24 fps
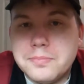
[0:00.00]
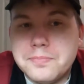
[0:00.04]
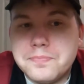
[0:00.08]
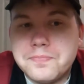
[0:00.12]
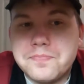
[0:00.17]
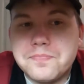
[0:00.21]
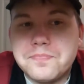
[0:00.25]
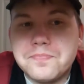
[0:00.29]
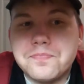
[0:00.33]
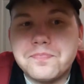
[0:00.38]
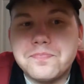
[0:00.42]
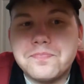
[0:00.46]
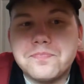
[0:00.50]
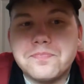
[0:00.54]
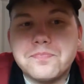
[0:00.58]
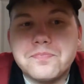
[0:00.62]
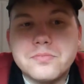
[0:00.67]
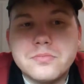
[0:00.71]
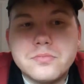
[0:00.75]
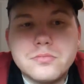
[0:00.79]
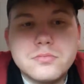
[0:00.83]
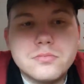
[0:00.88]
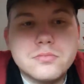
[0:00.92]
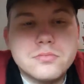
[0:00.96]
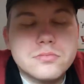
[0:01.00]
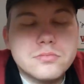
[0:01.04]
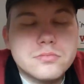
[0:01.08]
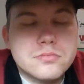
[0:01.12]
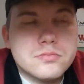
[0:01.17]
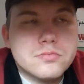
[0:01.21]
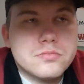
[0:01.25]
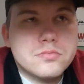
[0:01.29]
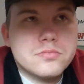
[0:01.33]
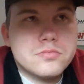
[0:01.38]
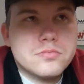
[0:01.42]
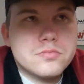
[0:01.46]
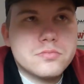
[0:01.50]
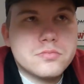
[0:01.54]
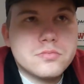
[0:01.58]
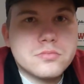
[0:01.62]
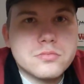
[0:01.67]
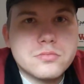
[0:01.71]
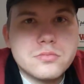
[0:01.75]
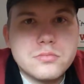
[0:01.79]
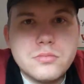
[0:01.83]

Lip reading: [no speech]